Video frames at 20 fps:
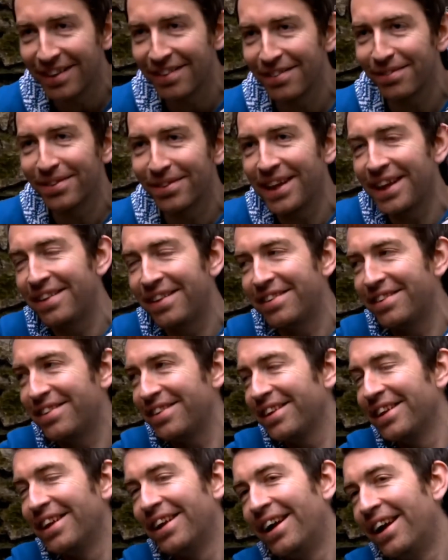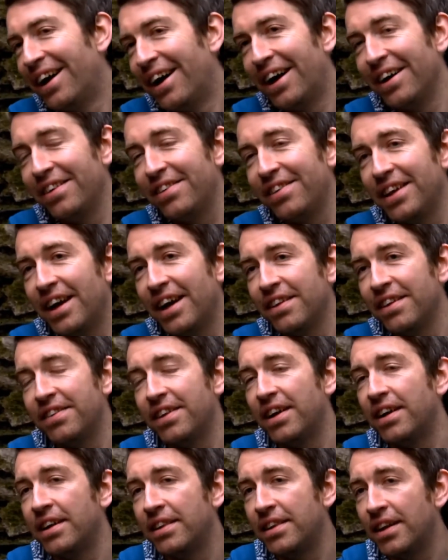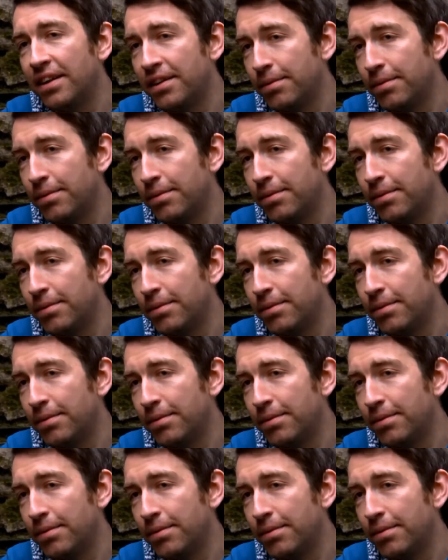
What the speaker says: To be honest, I